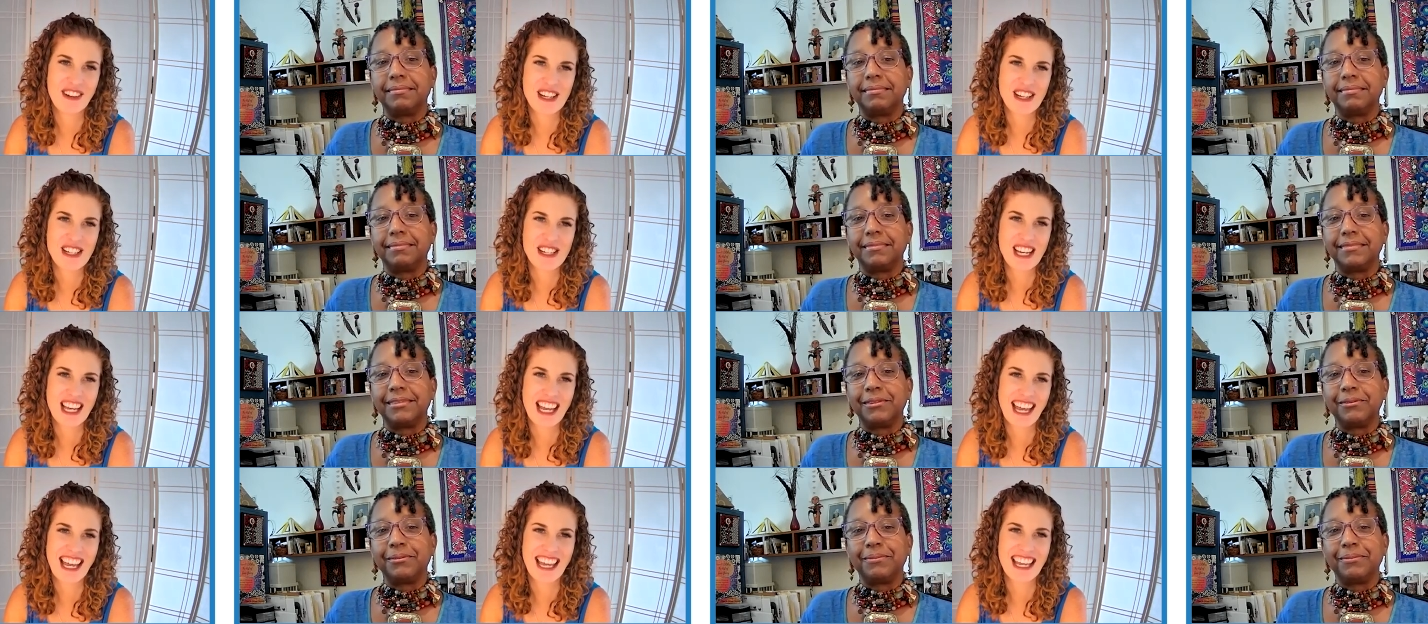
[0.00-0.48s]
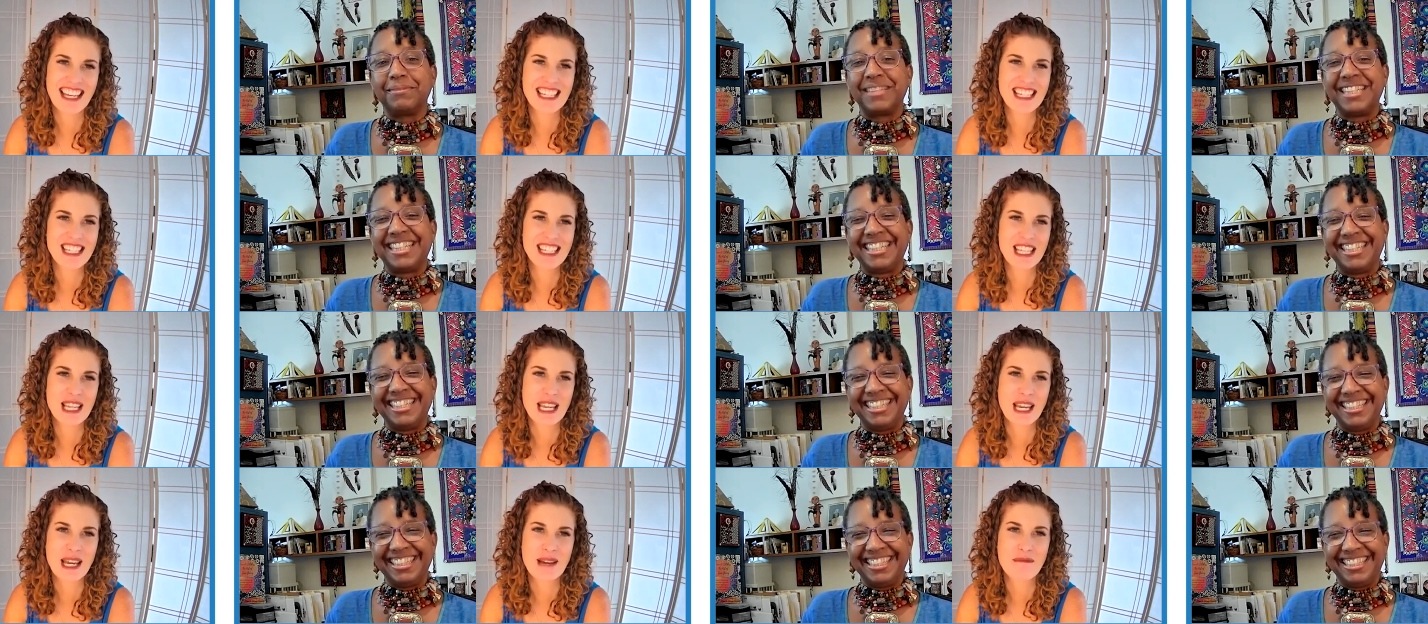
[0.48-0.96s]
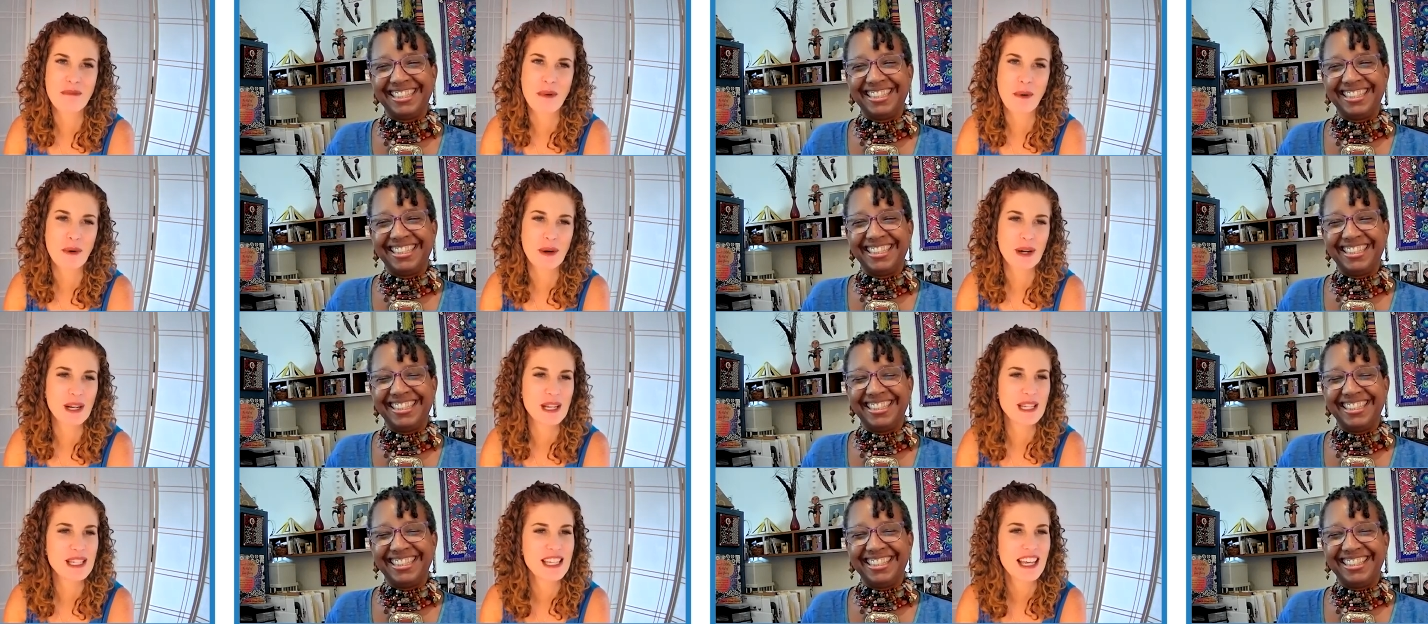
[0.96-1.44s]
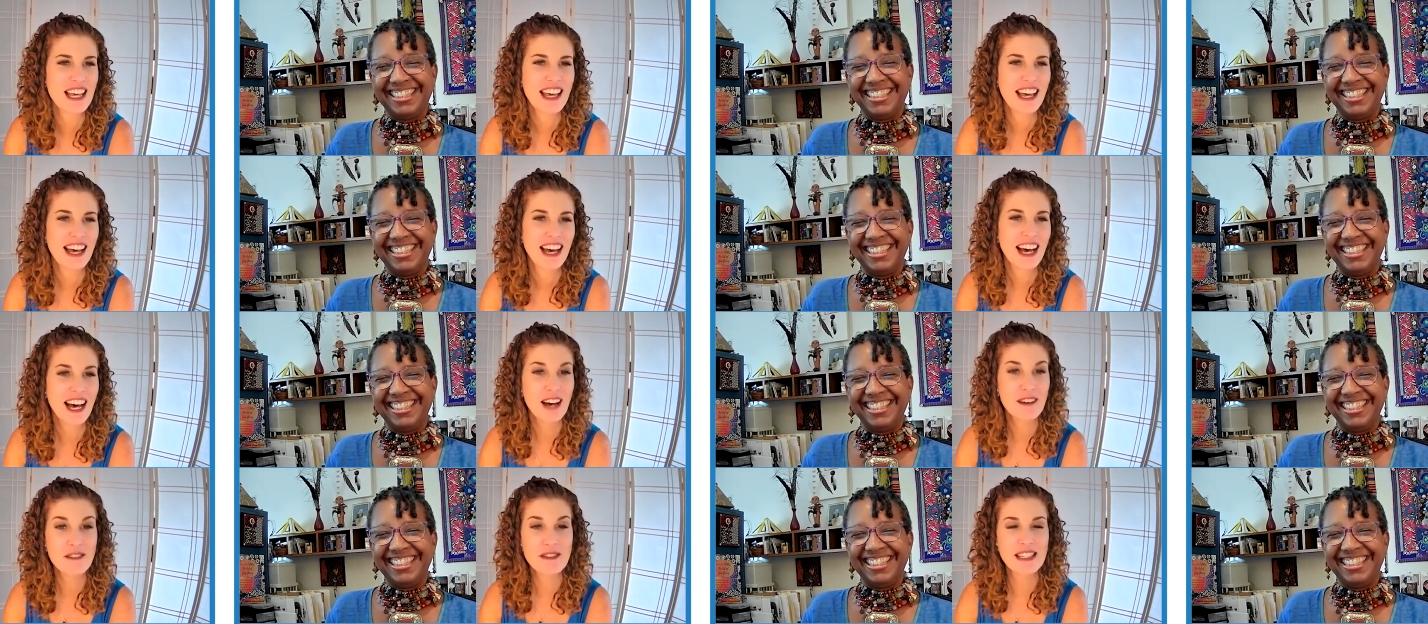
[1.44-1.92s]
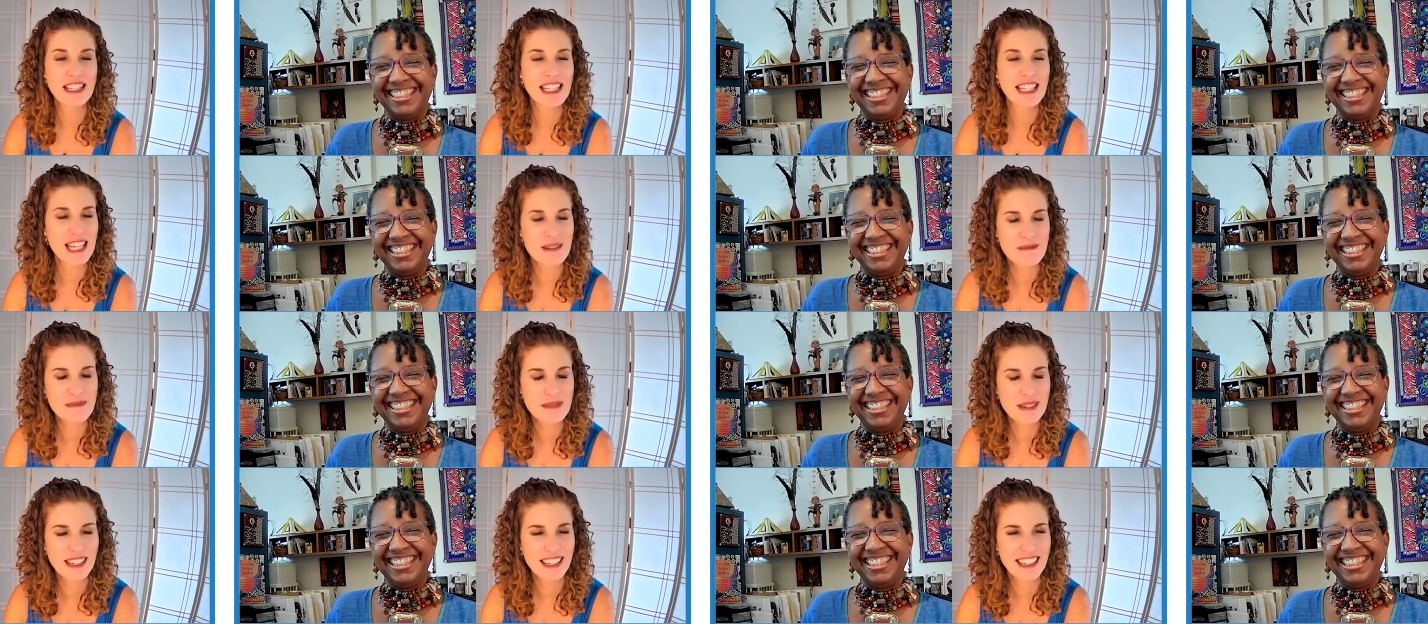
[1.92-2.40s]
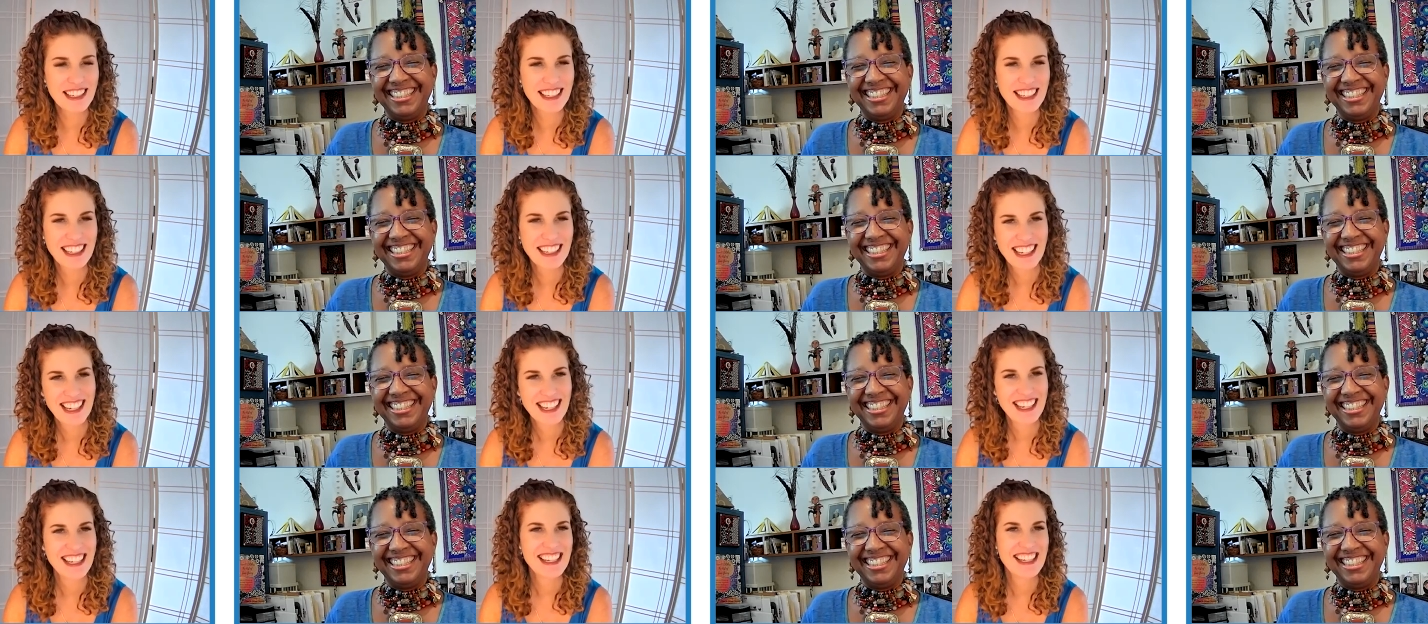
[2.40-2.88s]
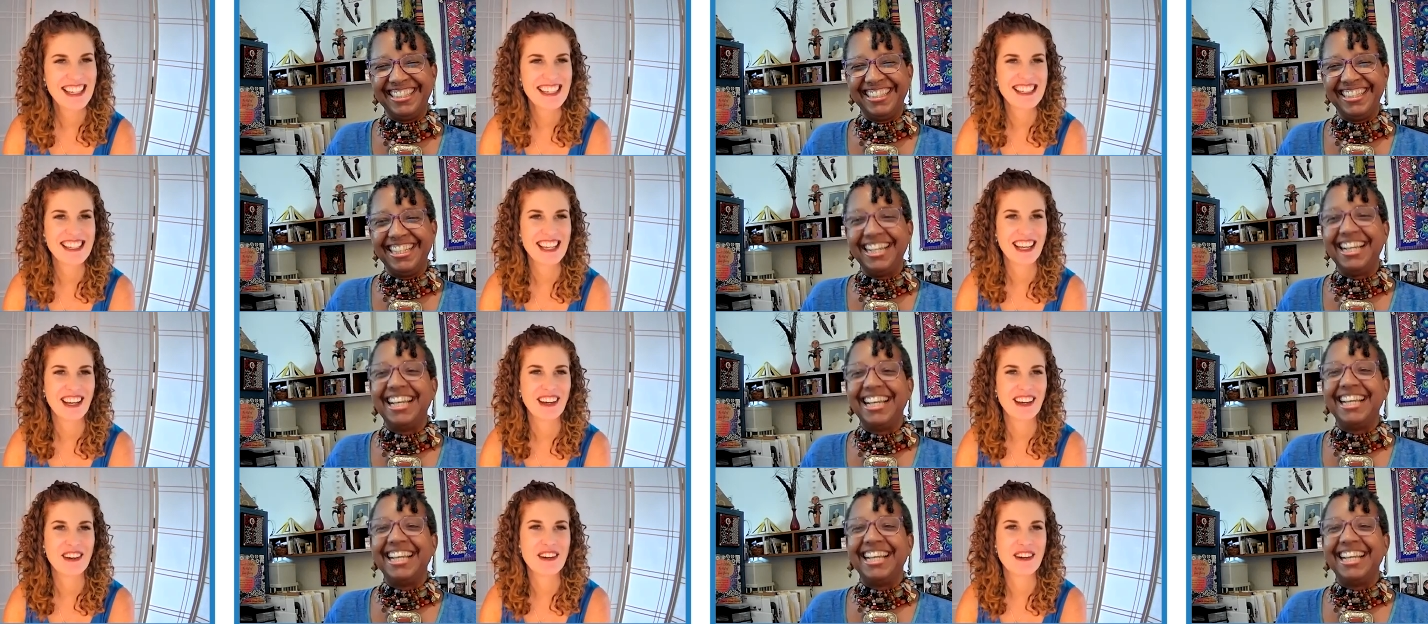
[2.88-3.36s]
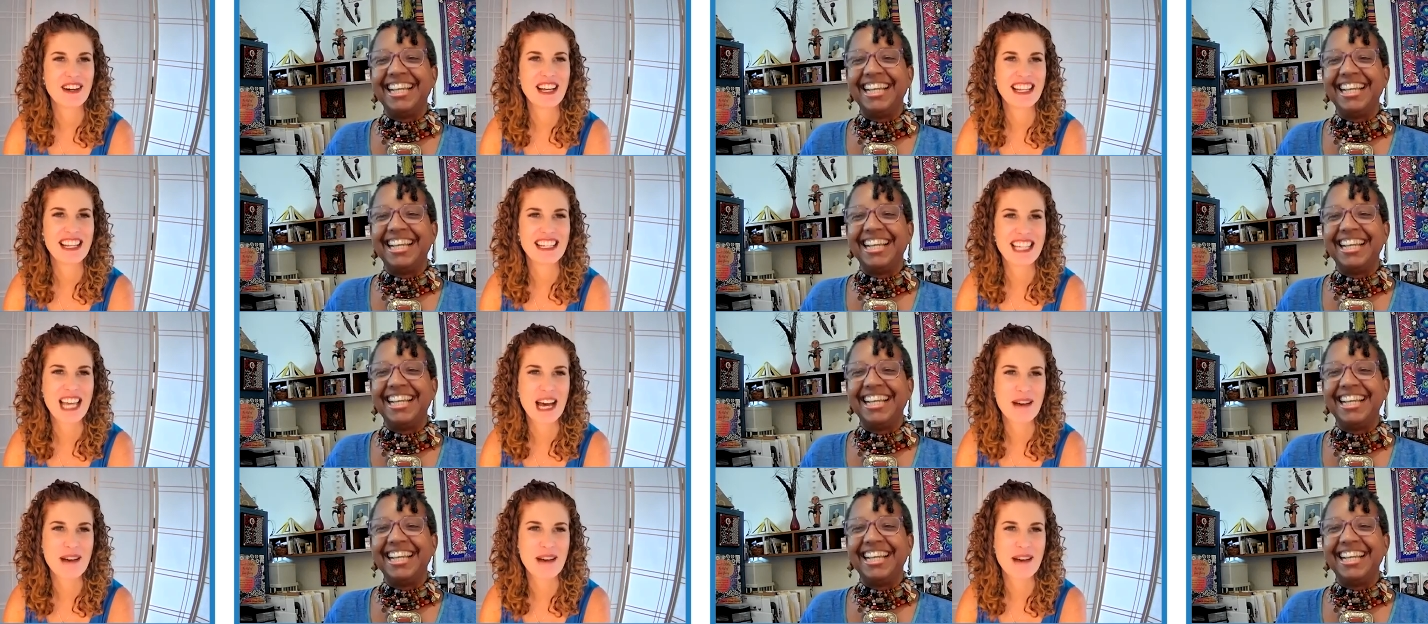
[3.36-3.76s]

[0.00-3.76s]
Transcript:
Speaker 1: which is the importance of sleep. So sleep.